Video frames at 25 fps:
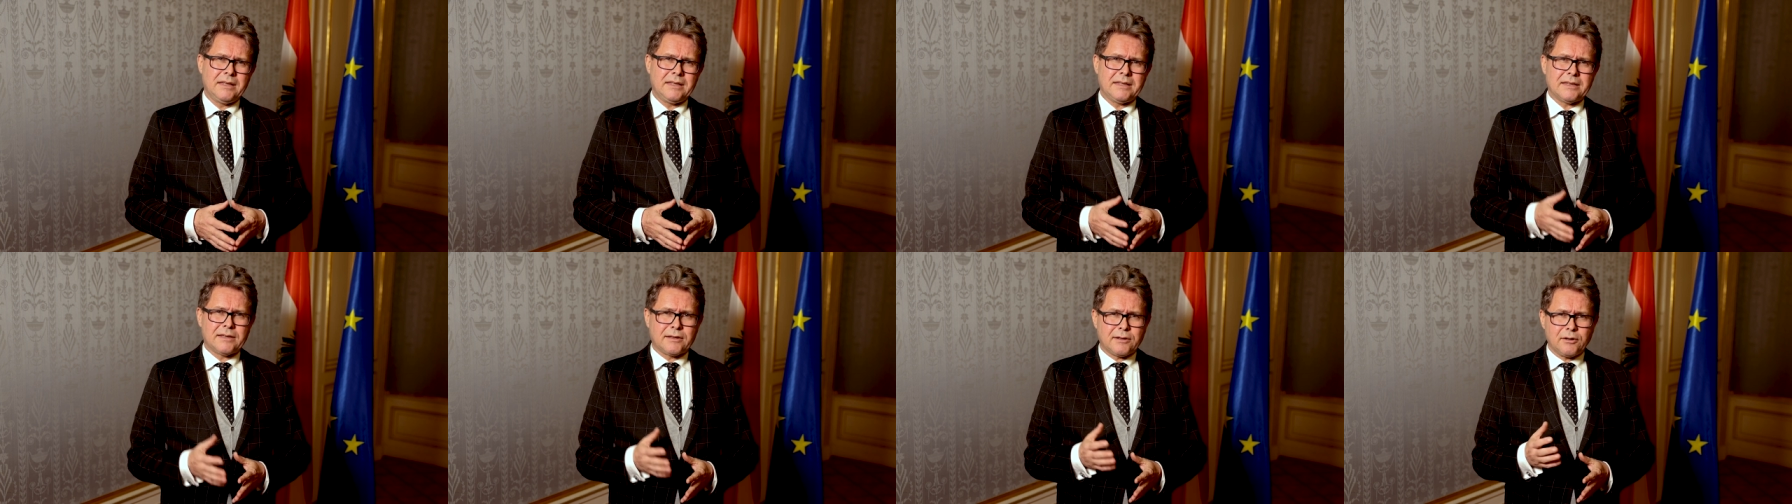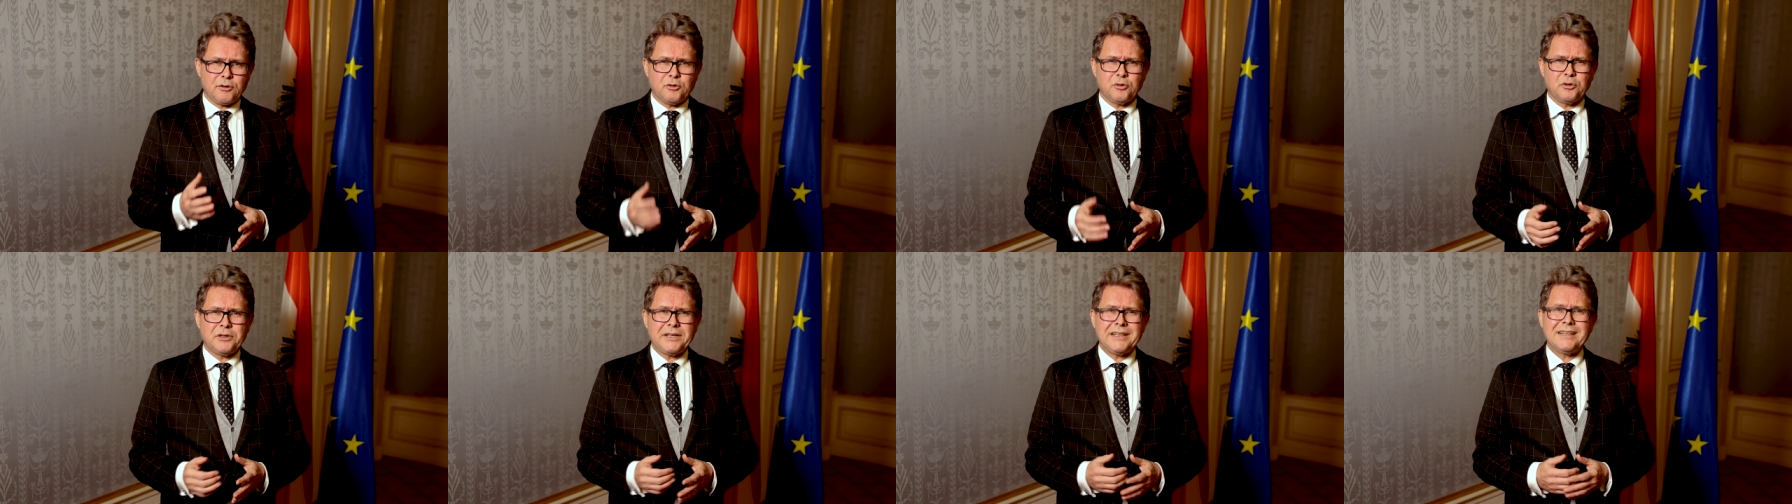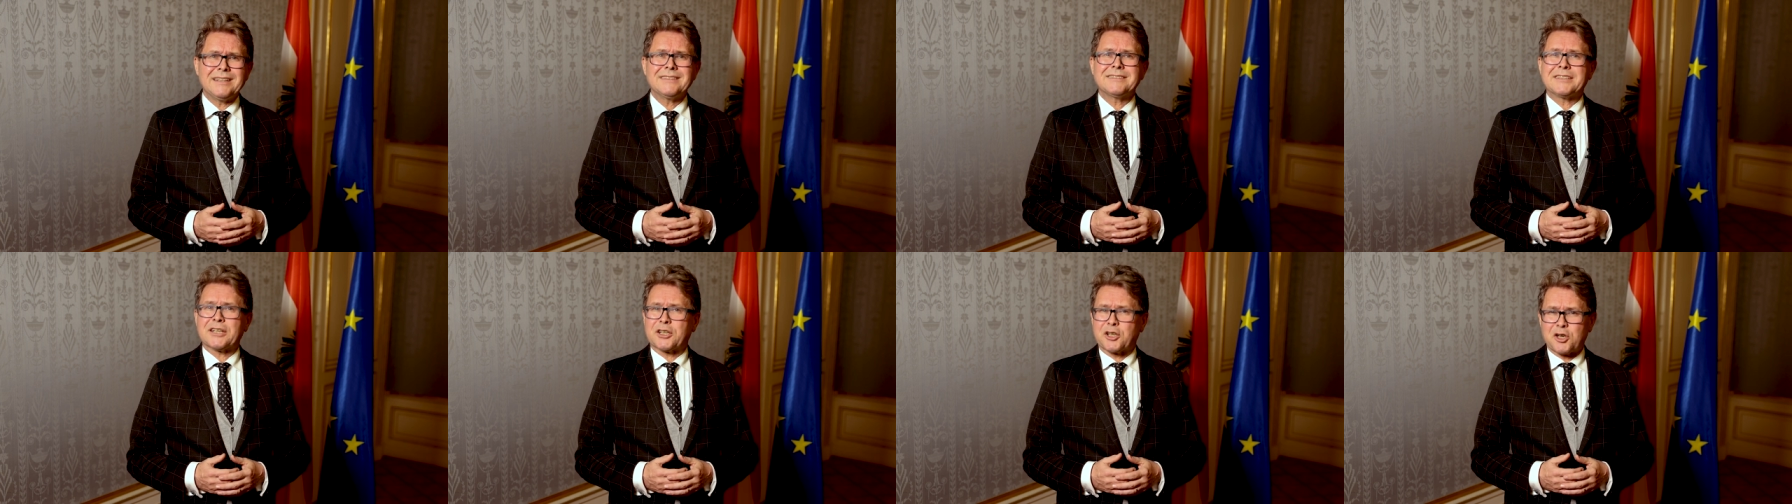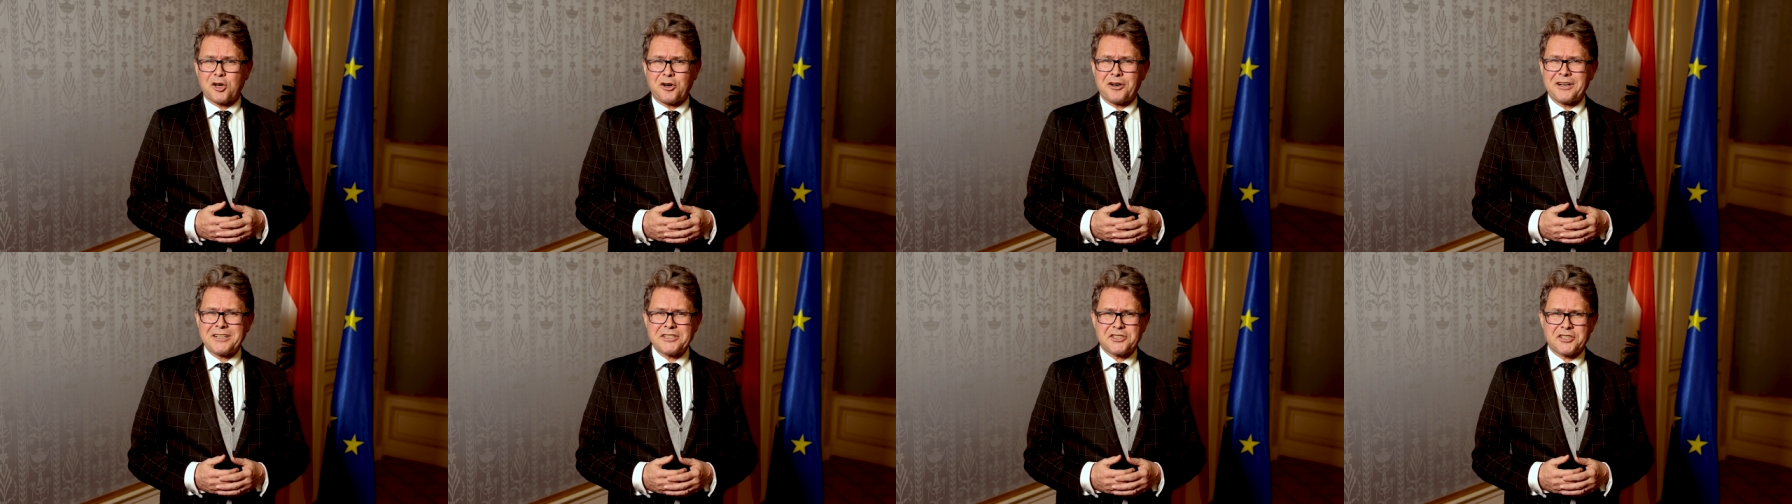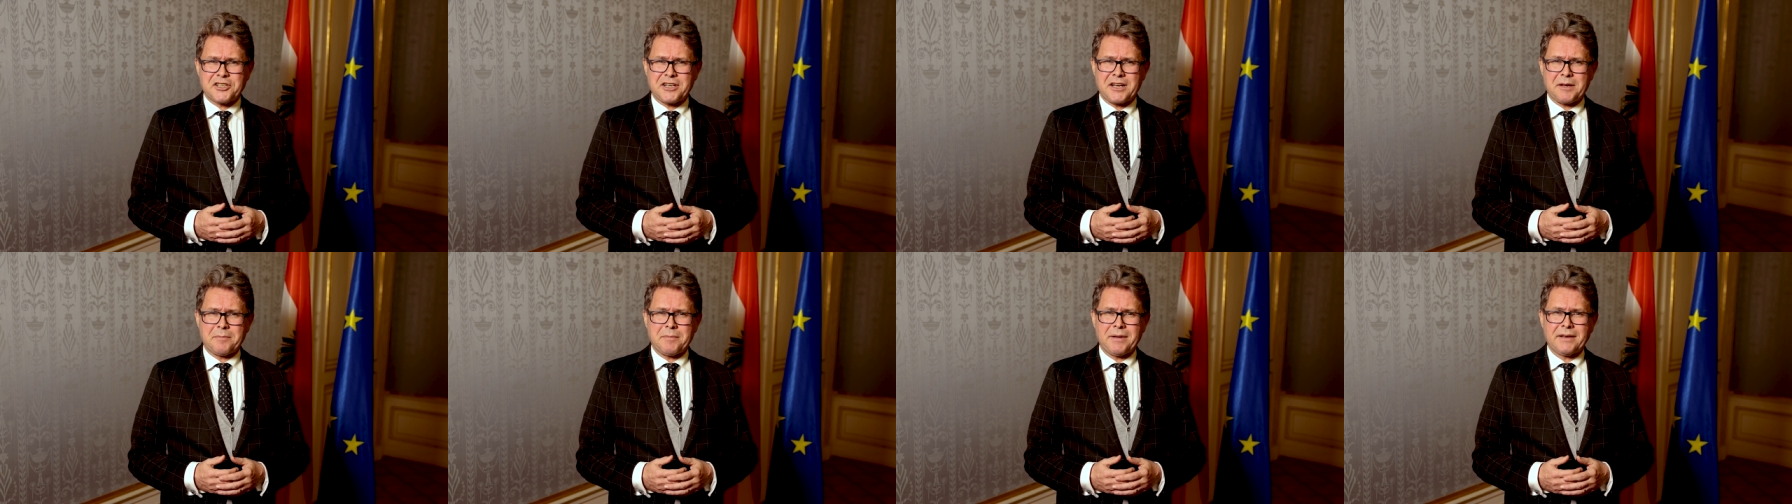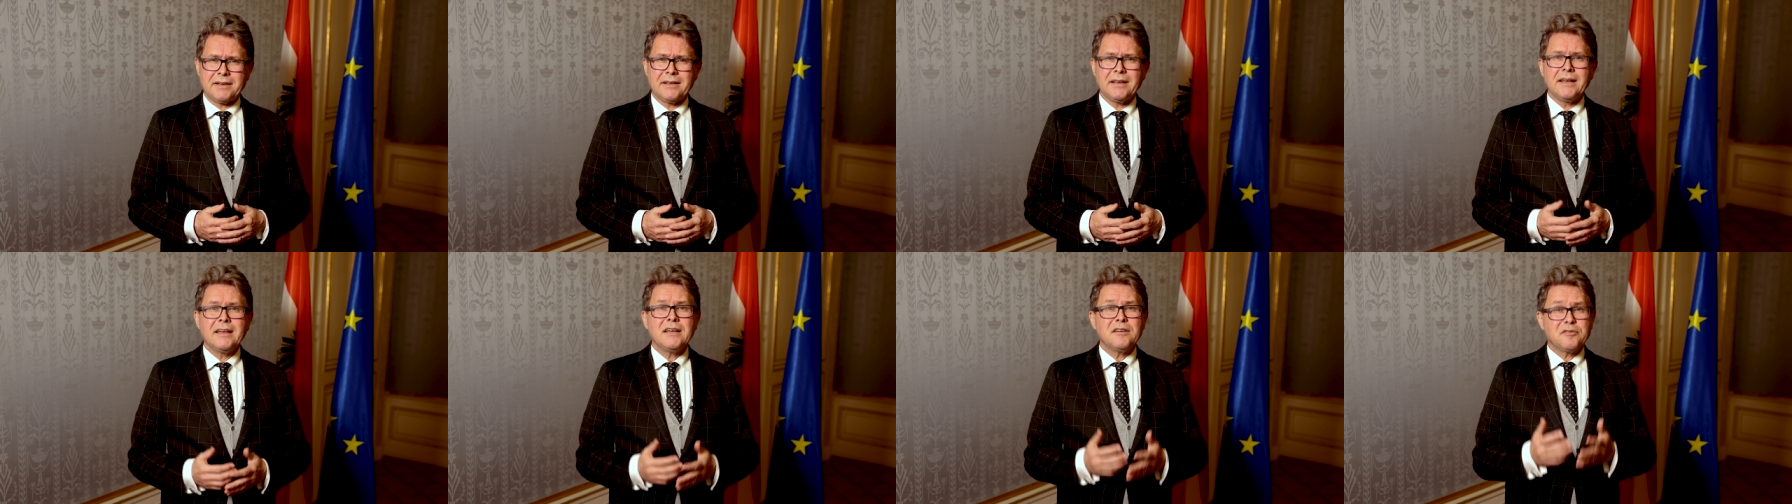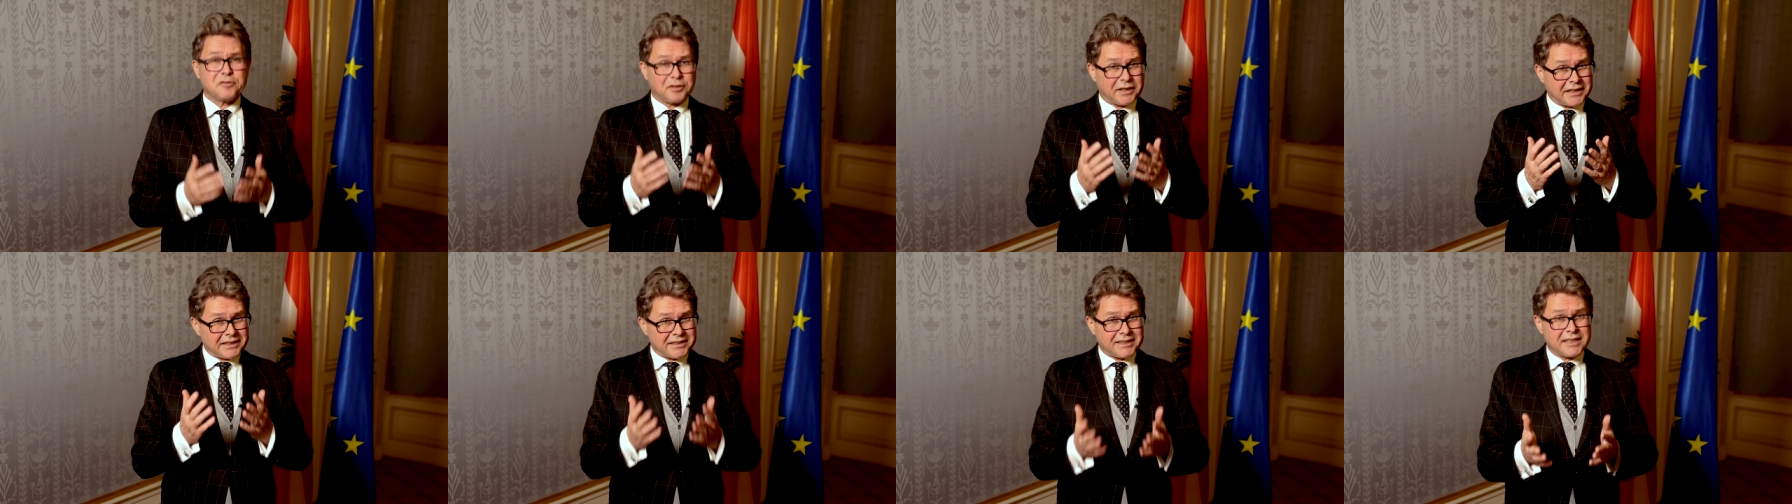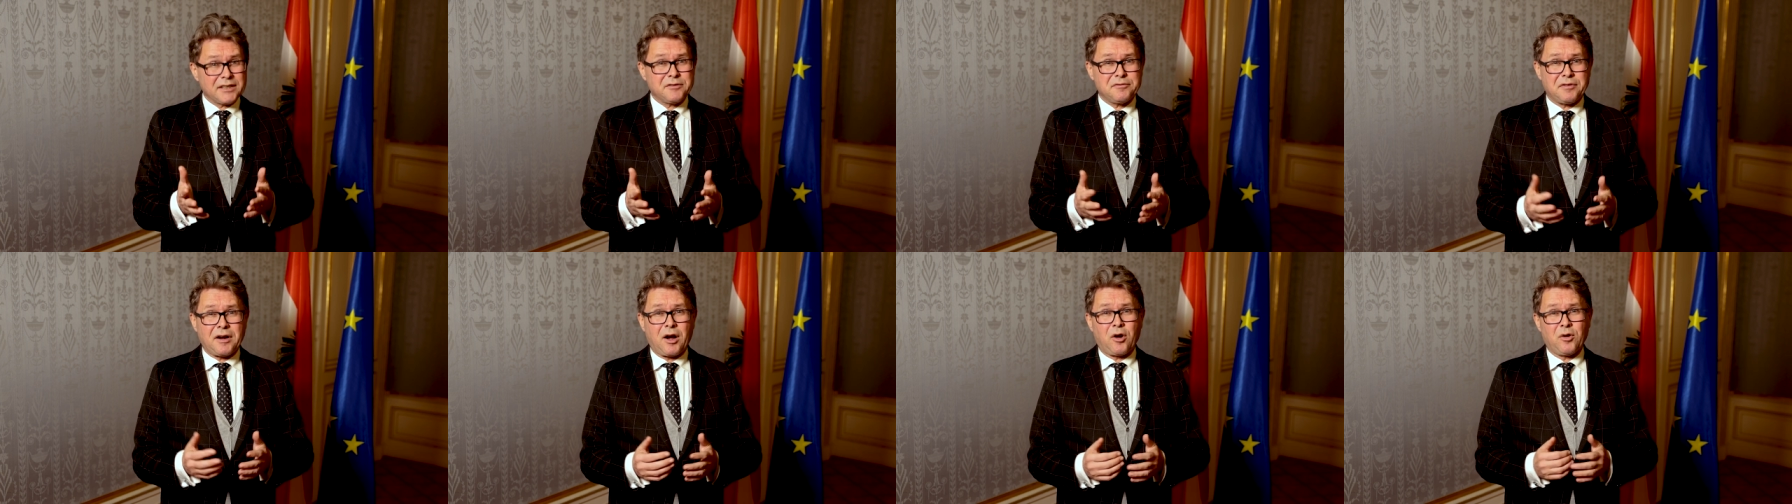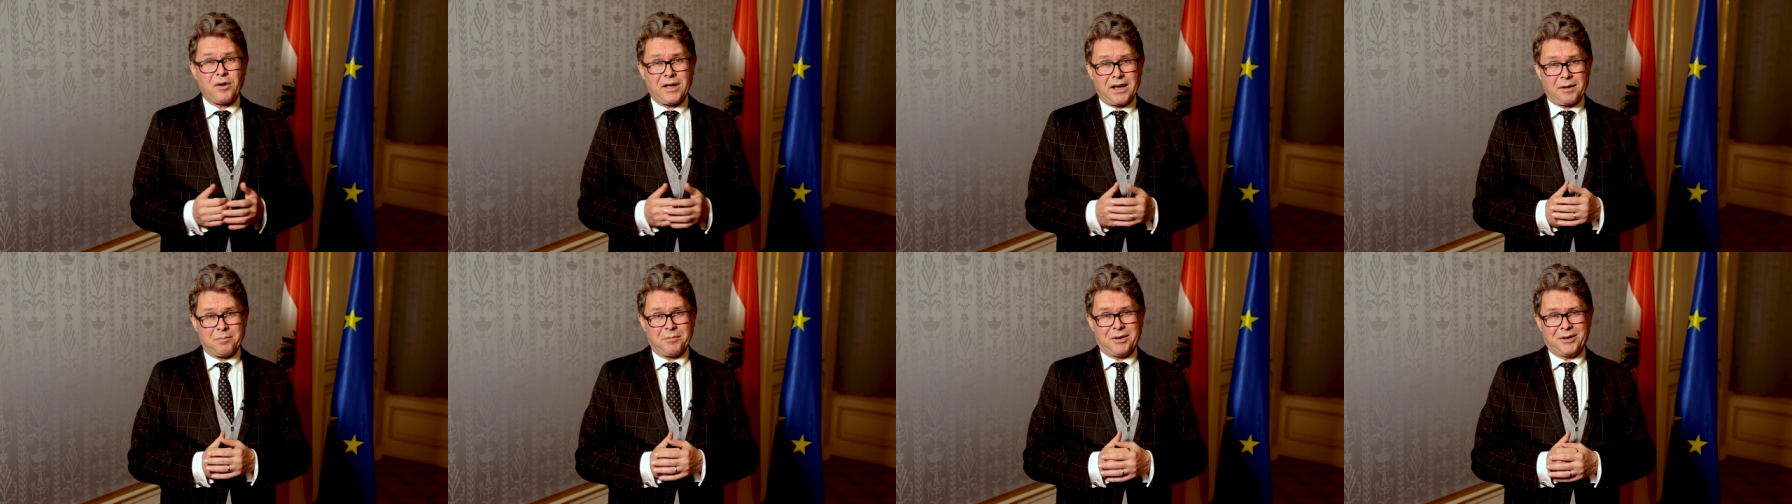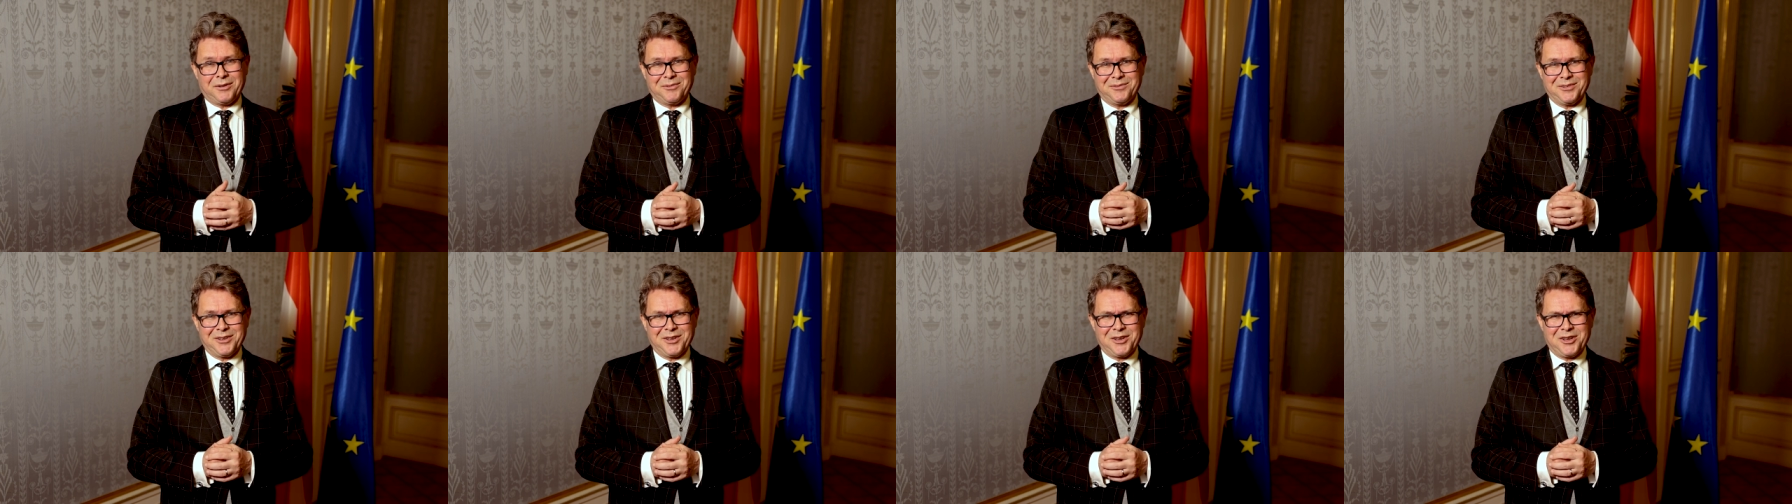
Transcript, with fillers: including the current chairman, Friedrich Faulhammer,